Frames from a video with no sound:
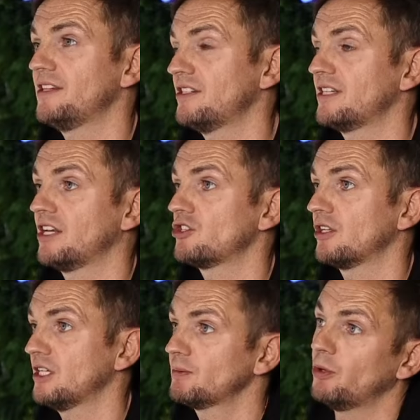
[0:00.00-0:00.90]
And this
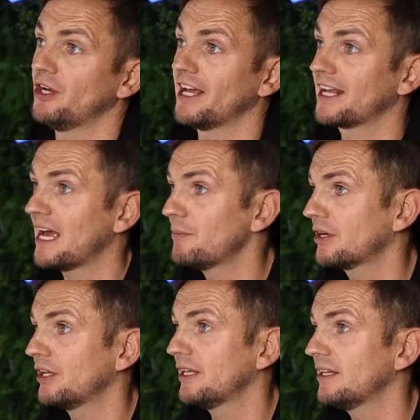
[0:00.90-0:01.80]
essentially is putting a
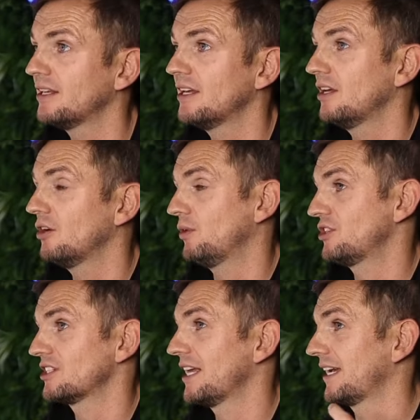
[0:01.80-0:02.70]
chemical in, which is